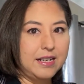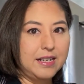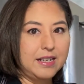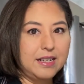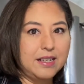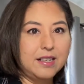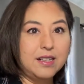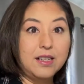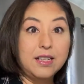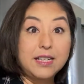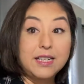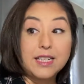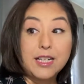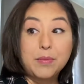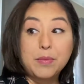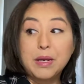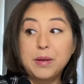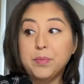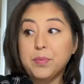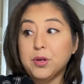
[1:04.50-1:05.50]
cleaned out
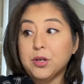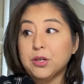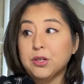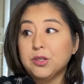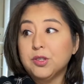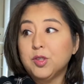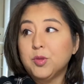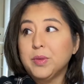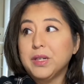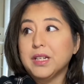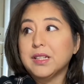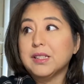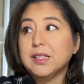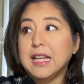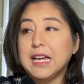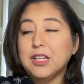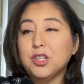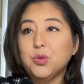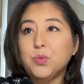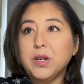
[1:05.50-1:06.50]
my purse because
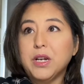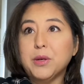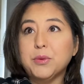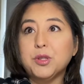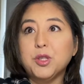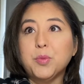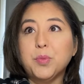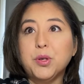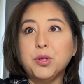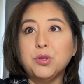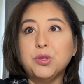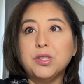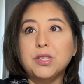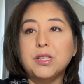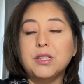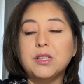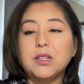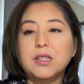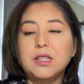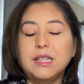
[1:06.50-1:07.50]
last week I was supposed to
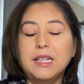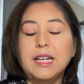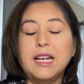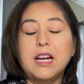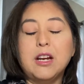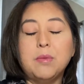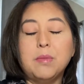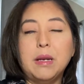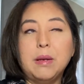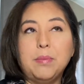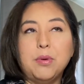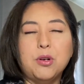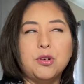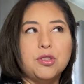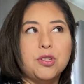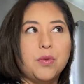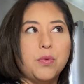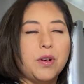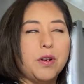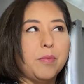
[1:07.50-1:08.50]
clean out my
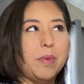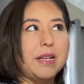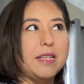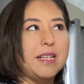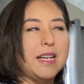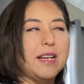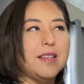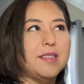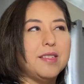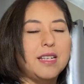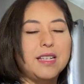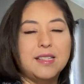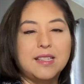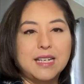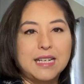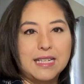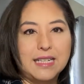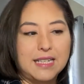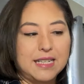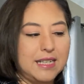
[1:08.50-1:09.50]
purse on one of my task days and
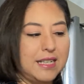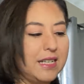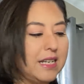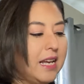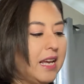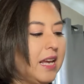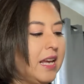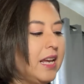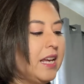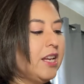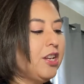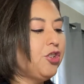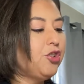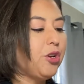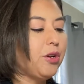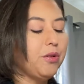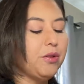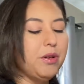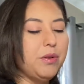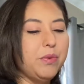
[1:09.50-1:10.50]
I didn't.
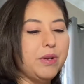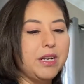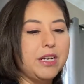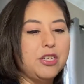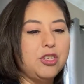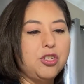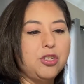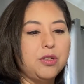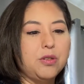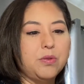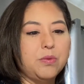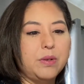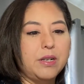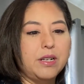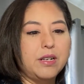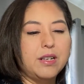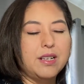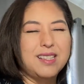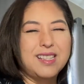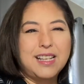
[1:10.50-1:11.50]
Generally what I do
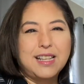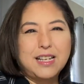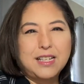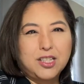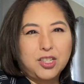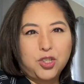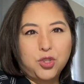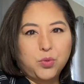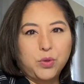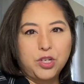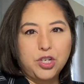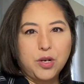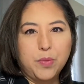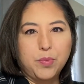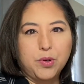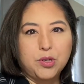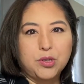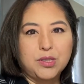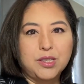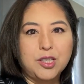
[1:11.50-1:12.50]
because I like to switch up
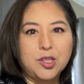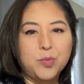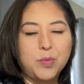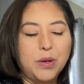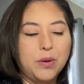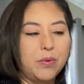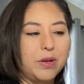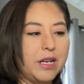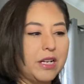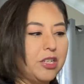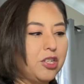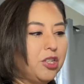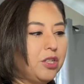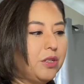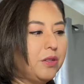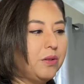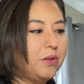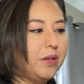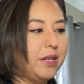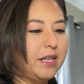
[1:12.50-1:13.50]
purses, but what I
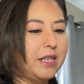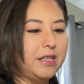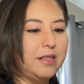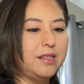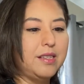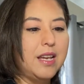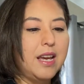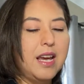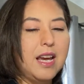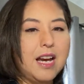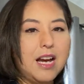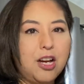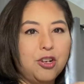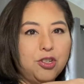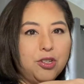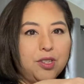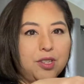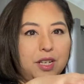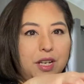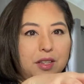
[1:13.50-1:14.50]
do is I'll
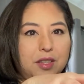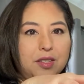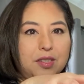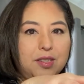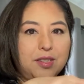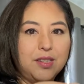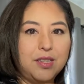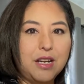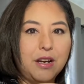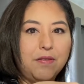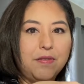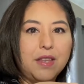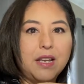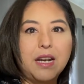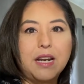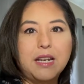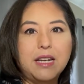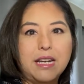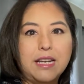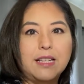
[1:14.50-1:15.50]
just take the stuff that
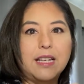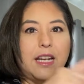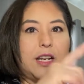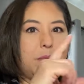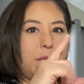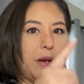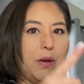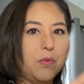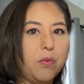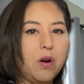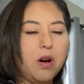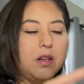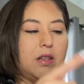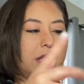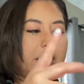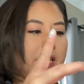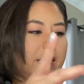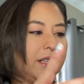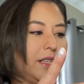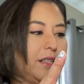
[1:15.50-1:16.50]
I need, like my
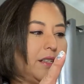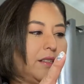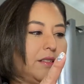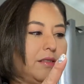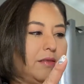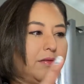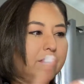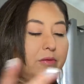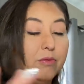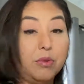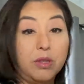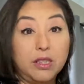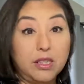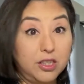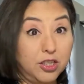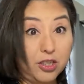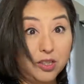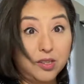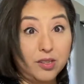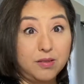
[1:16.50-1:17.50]
wallet, really
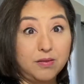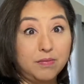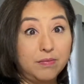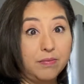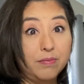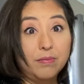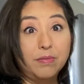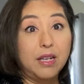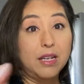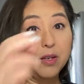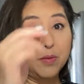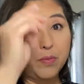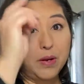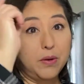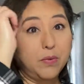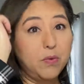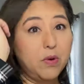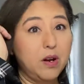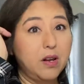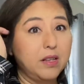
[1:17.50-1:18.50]
just like my
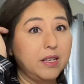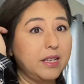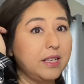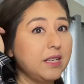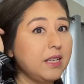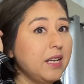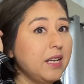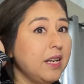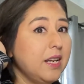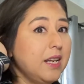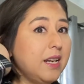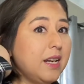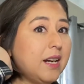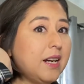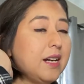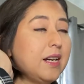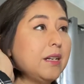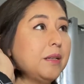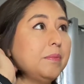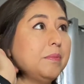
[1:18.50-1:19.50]
wallet,
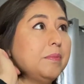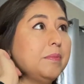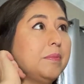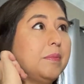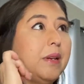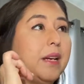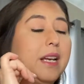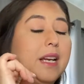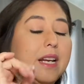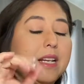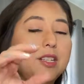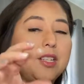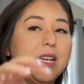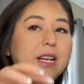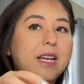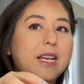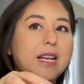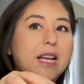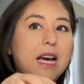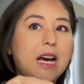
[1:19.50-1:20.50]
and I
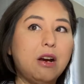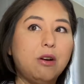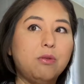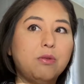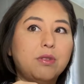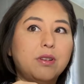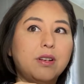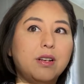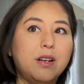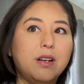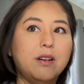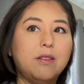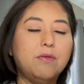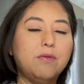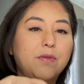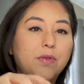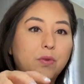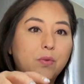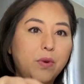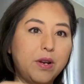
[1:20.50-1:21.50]
take it out of
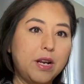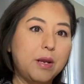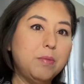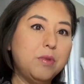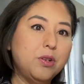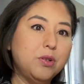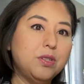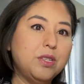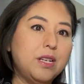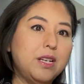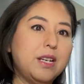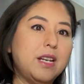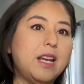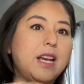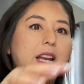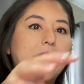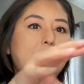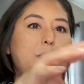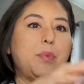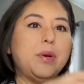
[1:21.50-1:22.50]
the one I'm using
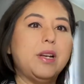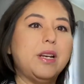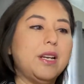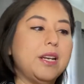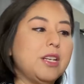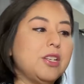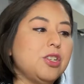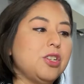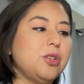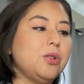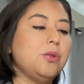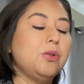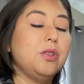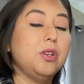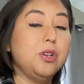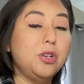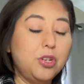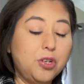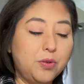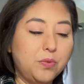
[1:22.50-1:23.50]
and I put it into the
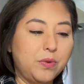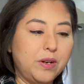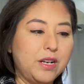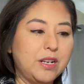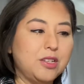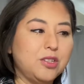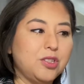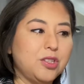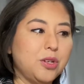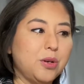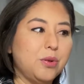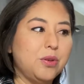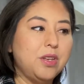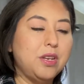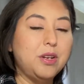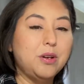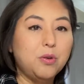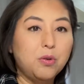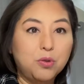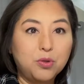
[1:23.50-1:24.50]
new one. So
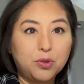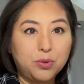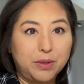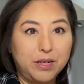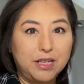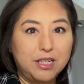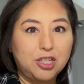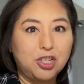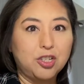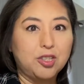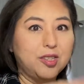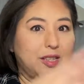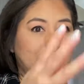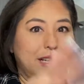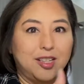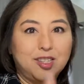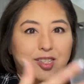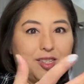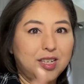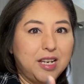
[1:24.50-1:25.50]
the old one just
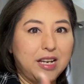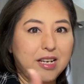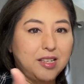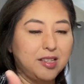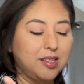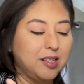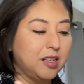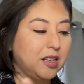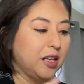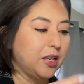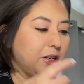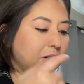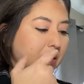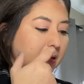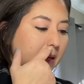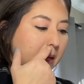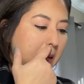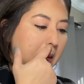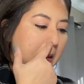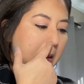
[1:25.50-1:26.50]
like stays cluttered.
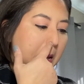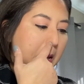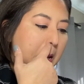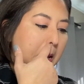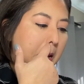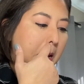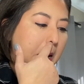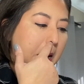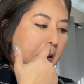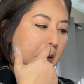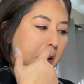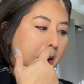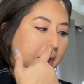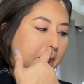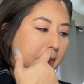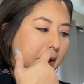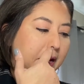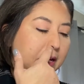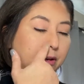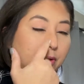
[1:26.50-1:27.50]

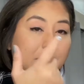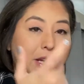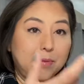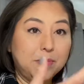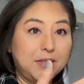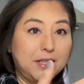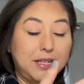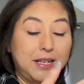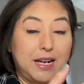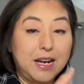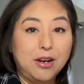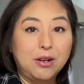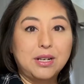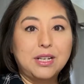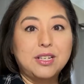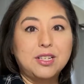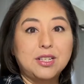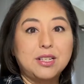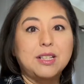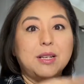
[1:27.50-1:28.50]
I don't empty it out
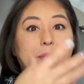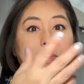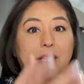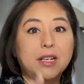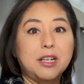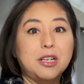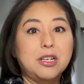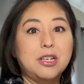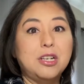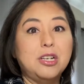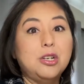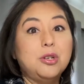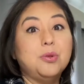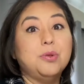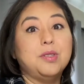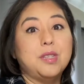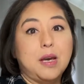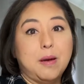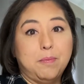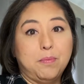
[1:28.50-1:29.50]
until I'm gonna
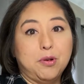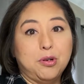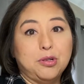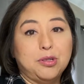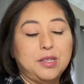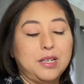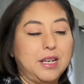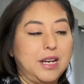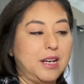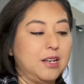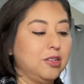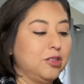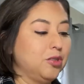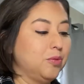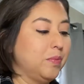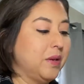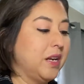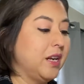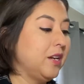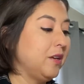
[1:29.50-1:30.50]
use that purse again.
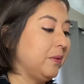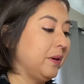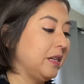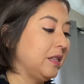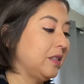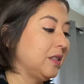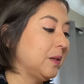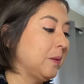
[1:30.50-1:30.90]
But anyways,